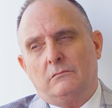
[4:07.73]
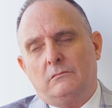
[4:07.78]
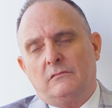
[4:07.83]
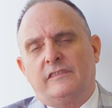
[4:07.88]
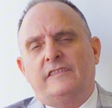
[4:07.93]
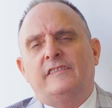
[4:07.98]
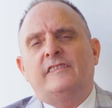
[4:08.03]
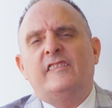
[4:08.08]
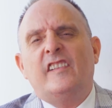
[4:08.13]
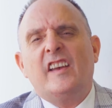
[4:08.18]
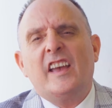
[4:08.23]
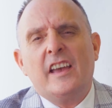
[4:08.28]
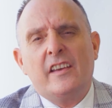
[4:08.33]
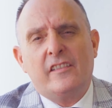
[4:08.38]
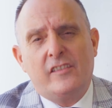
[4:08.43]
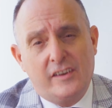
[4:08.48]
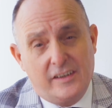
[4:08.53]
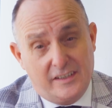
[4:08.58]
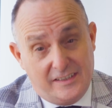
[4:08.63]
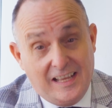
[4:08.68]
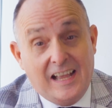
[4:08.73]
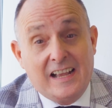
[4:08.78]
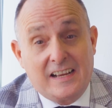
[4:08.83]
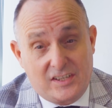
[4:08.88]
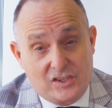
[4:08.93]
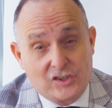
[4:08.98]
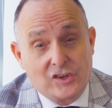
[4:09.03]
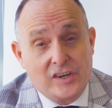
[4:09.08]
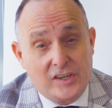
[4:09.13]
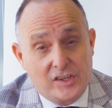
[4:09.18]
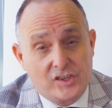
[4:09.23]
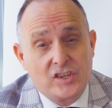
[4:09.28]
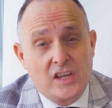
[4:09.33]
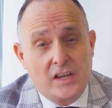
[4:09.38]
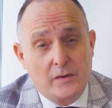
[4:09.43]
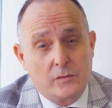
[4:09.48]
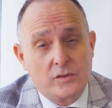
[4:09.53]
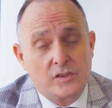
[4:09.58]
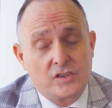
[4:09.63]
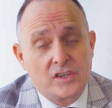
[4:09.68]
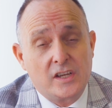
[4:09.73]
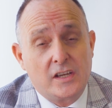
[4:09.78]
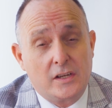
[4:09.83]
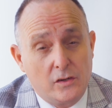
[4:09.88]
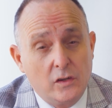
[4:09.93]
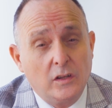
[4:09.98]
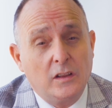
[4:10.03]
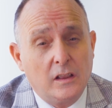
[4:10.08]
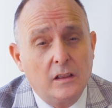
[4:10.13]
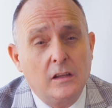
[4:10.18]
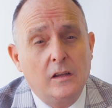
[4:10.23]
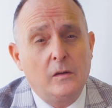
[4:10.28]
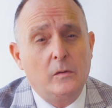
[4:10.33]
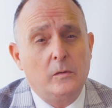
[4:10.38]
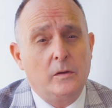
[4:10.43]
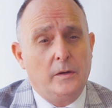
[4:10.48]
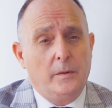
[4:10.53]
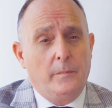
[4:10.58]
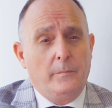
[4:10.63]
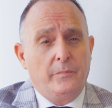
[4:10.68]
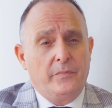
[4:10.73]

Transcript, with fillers: fairer tax rates, I would say, not lower.